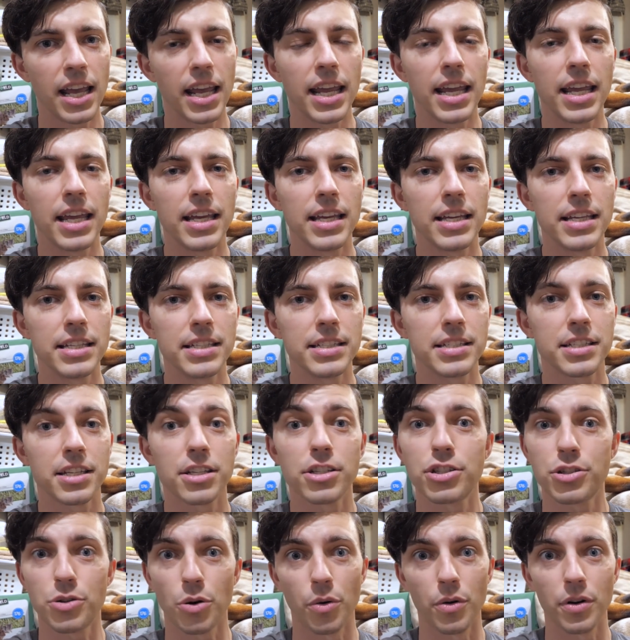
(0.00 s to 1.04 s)
is
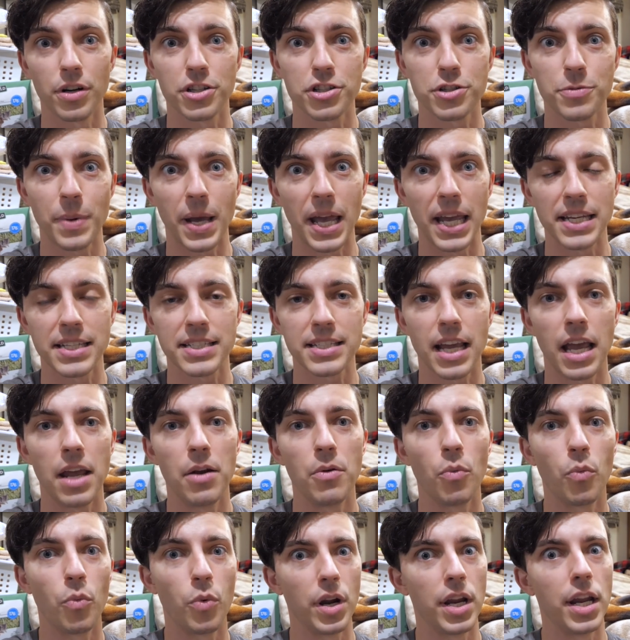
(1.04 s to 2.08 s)
storage space,
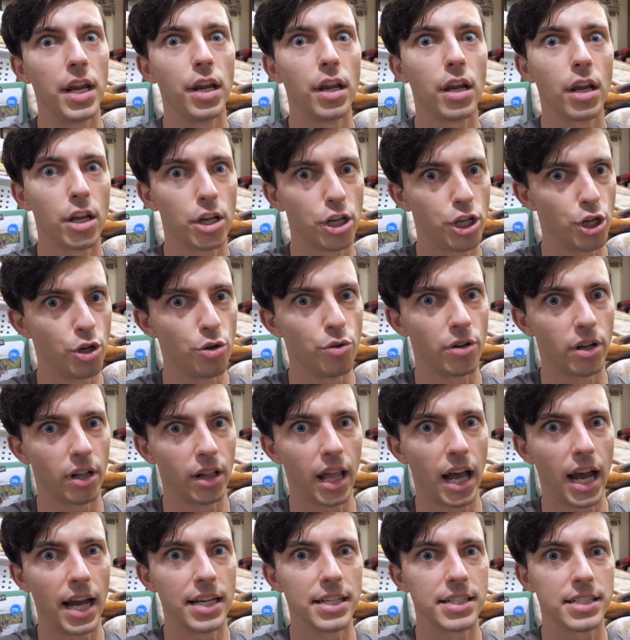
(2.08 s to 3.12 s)
and we
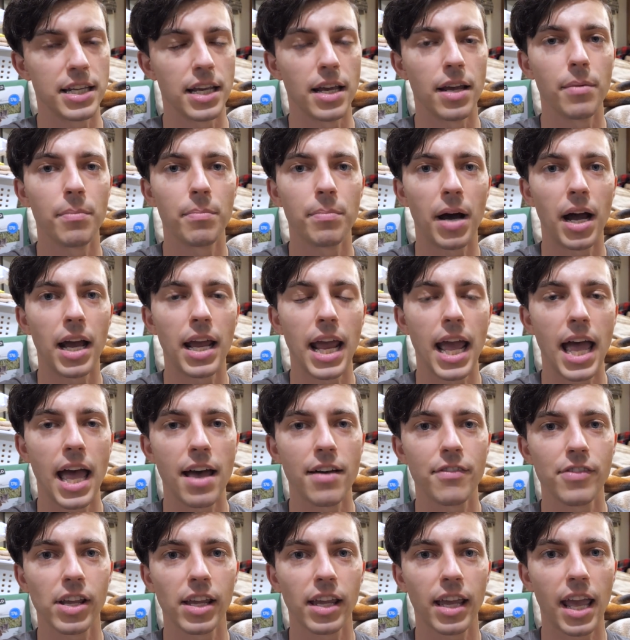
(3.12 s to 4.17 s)
utilize it by
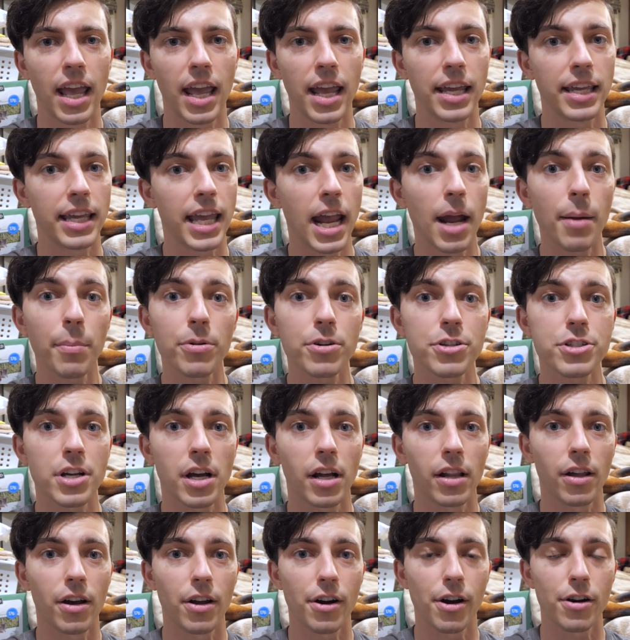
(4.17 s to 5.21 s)
having a camper
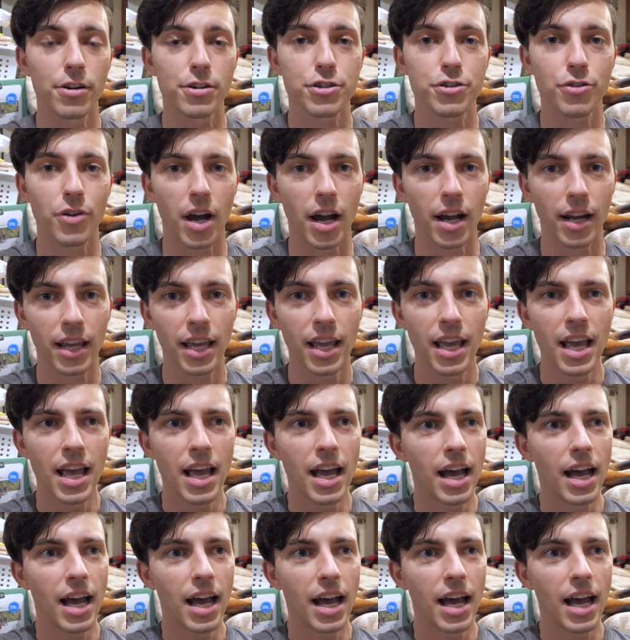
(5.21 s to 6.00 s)
shell on our truck.